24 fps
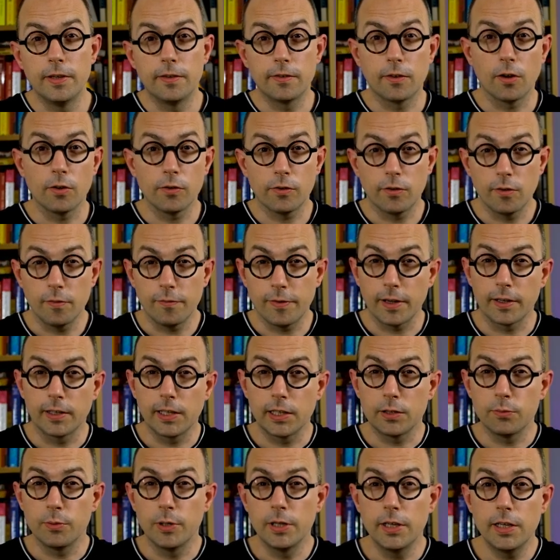discussed the fact
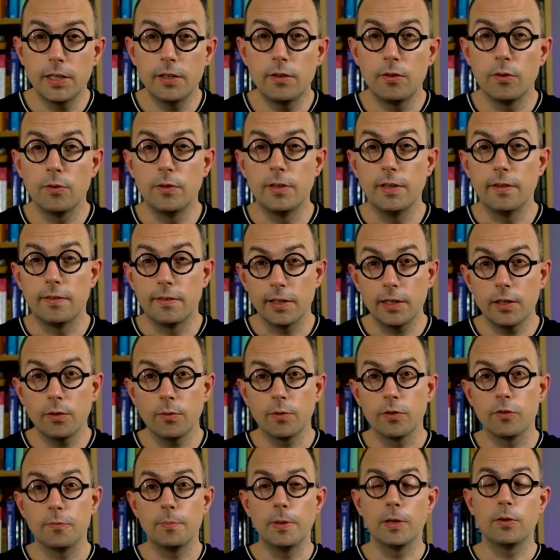that we need to
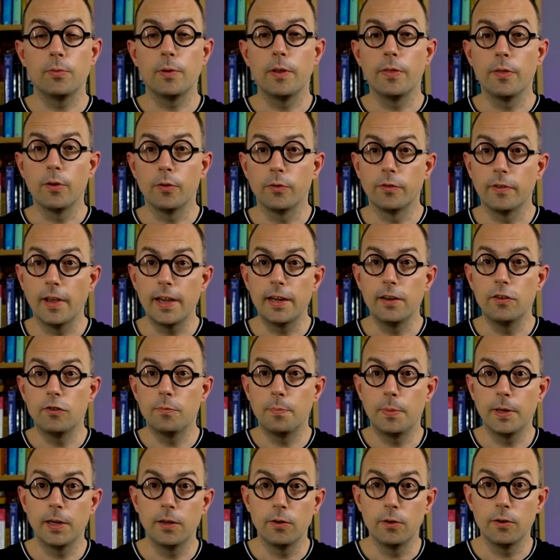distinguish between those
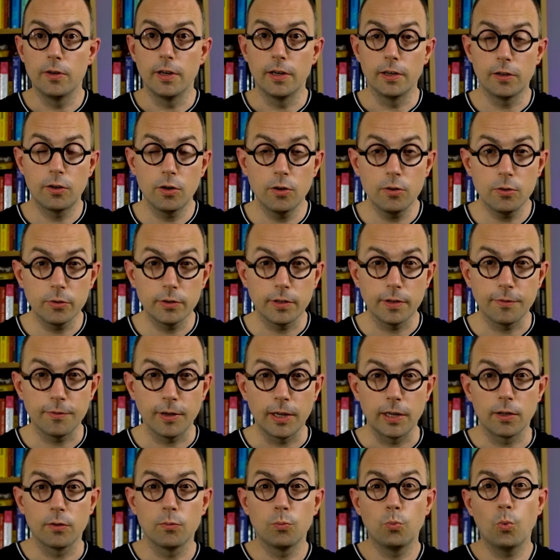age, period, and cohort
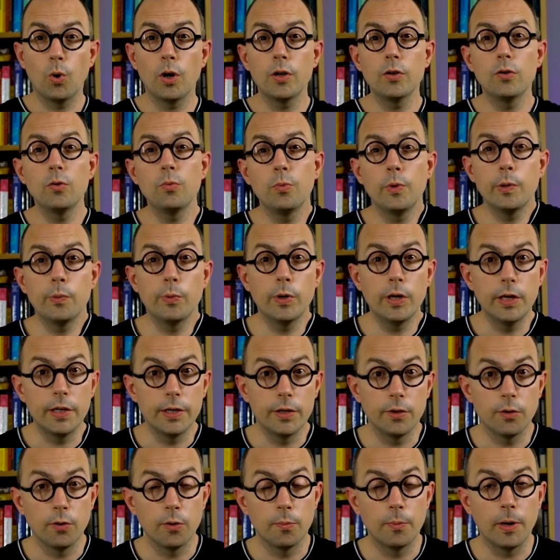effect, what do we really
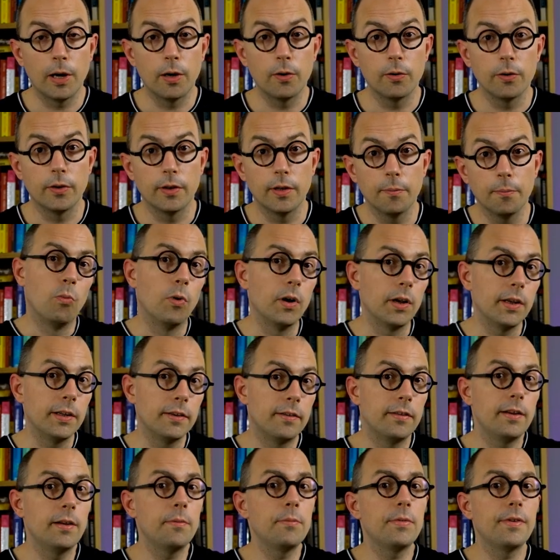know about them? Well,
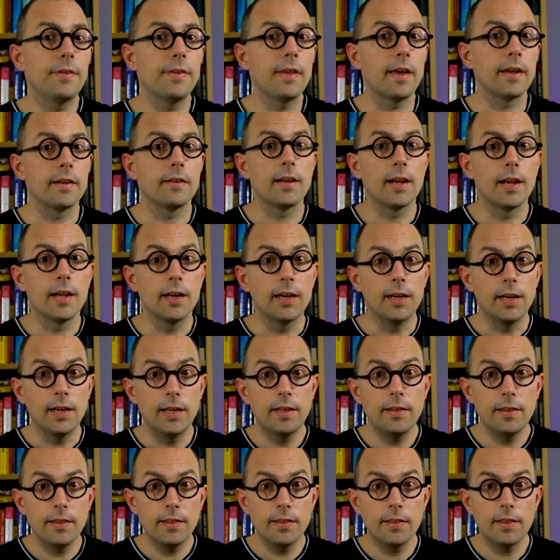it seems that
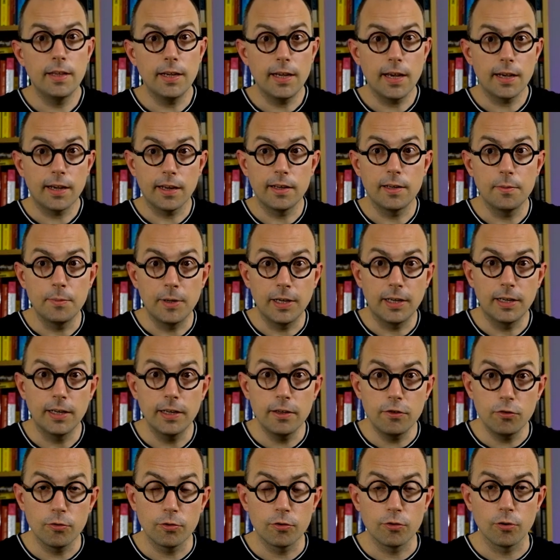in the academic
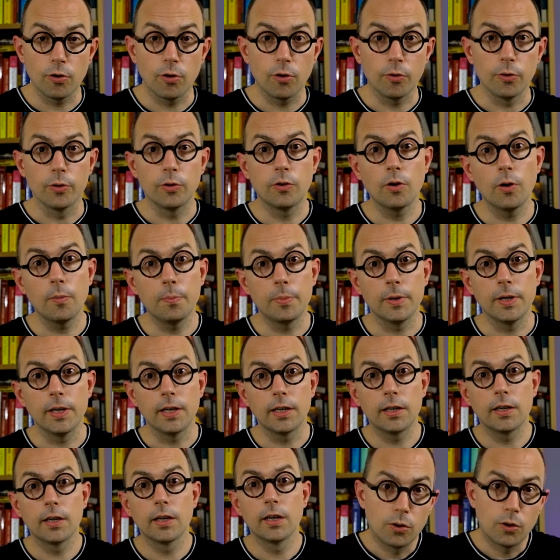literature on the
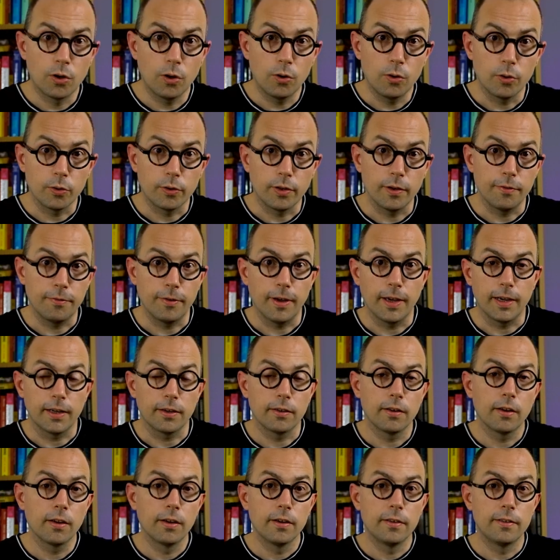topic, cohort
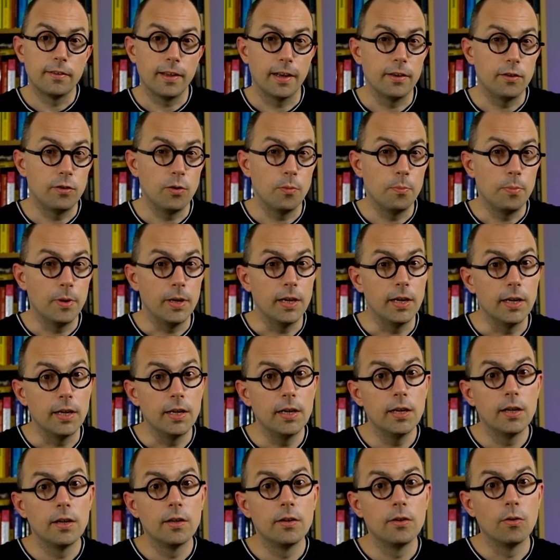effect tend to be
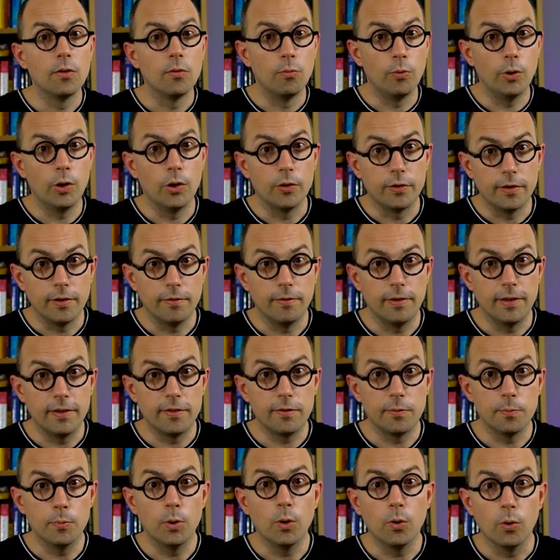relatively
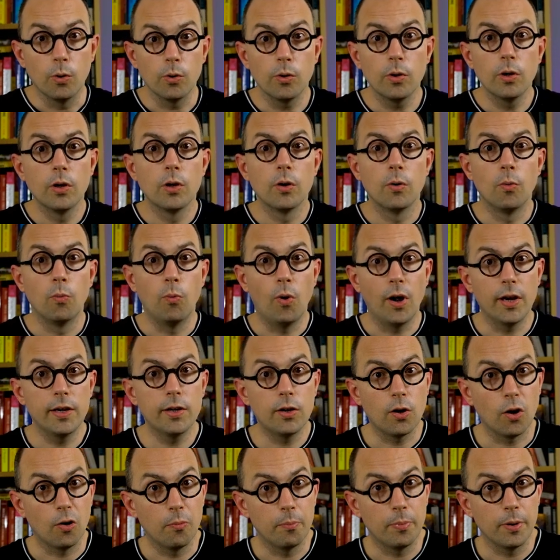small when
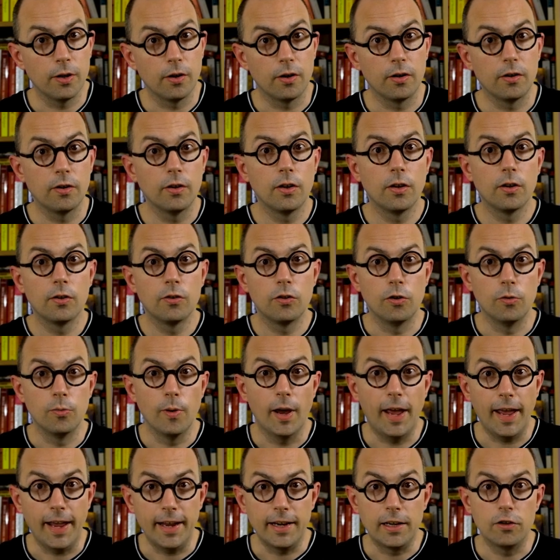compared to
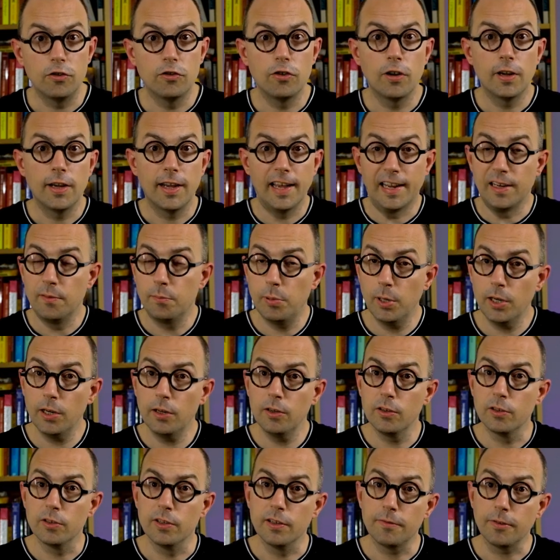age and
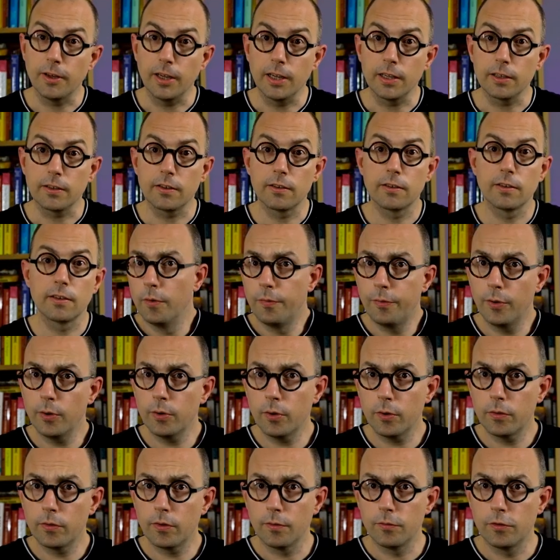period effects. The
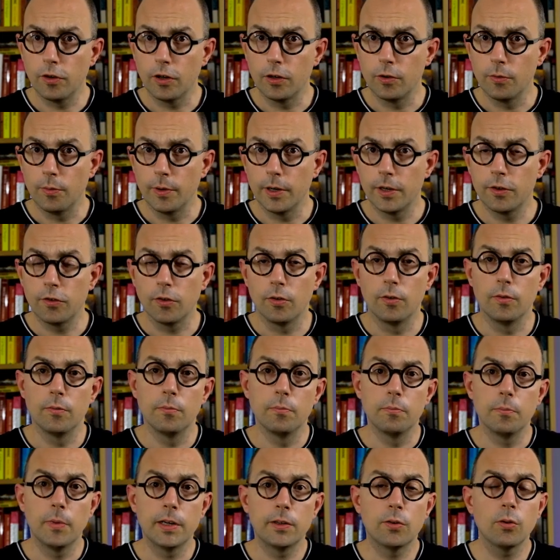focus of
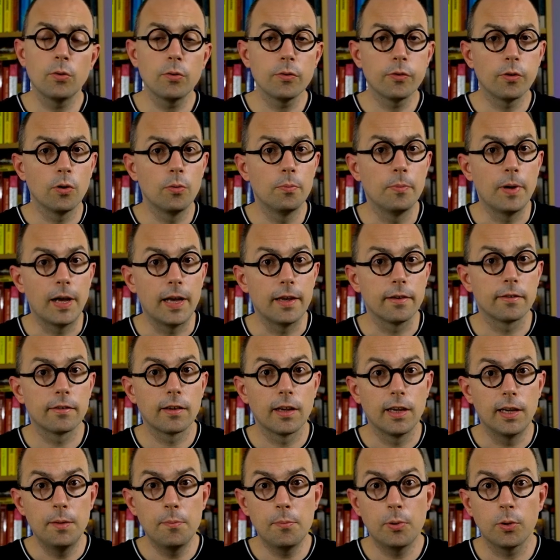generation might also
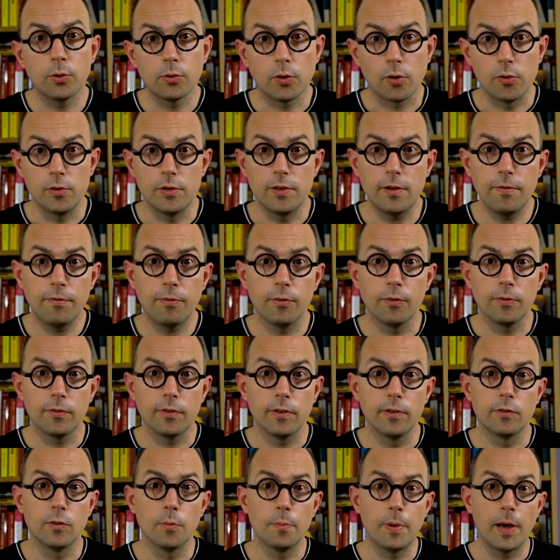mask important
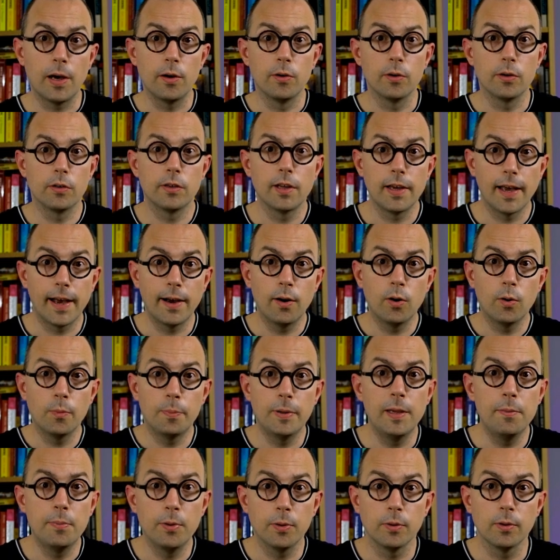differences about how
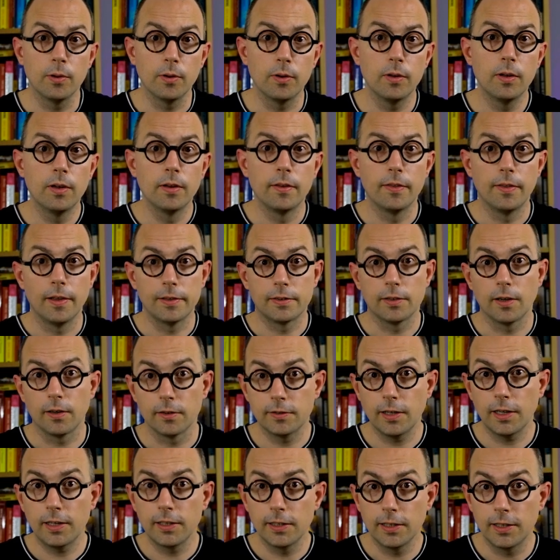people that
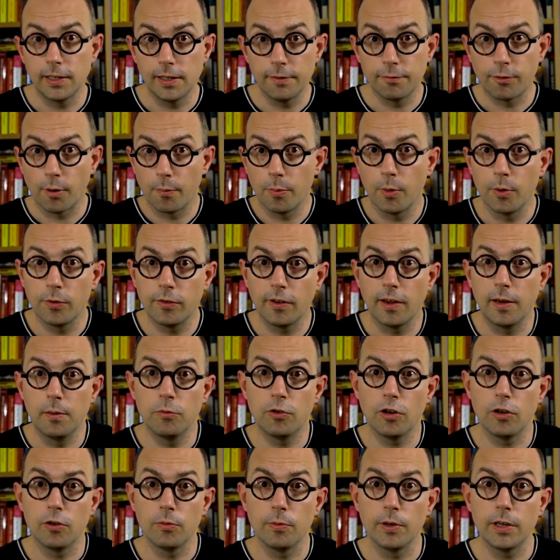are technically from the same
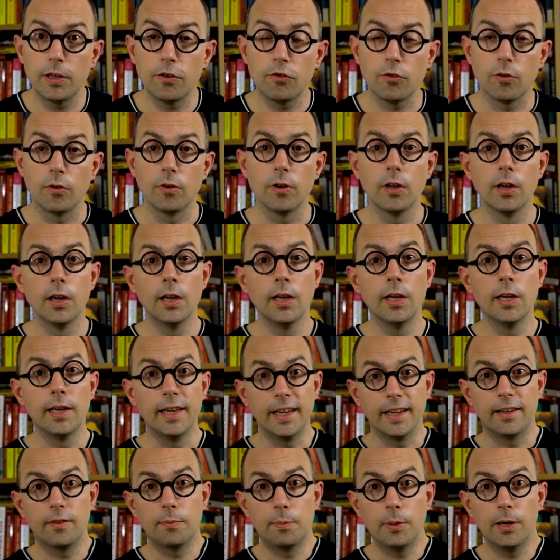generation
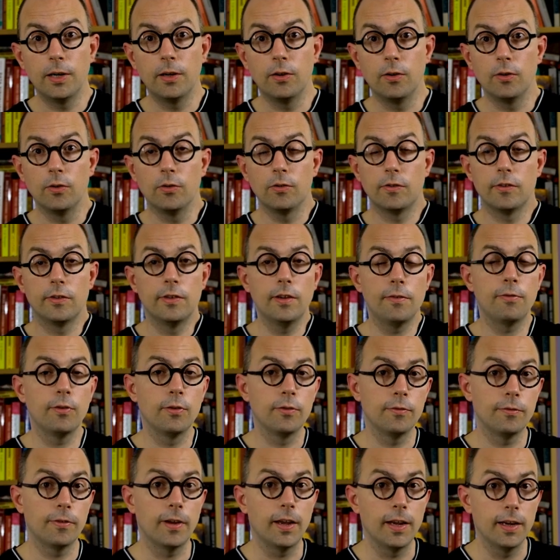experience
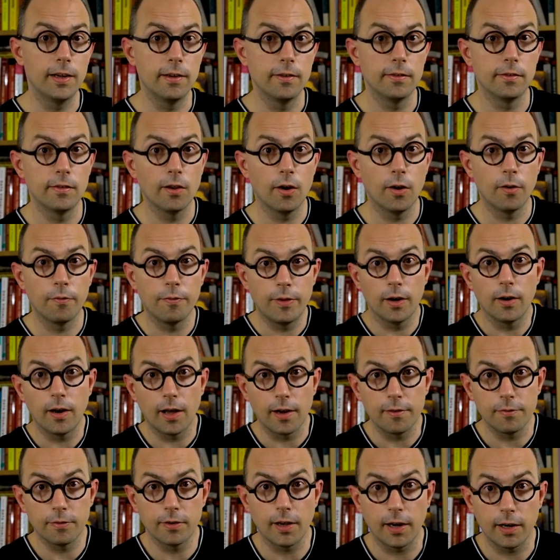different phases of their
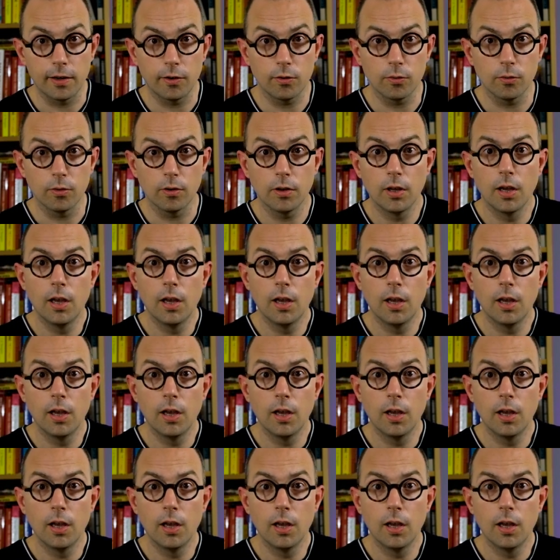life cycle.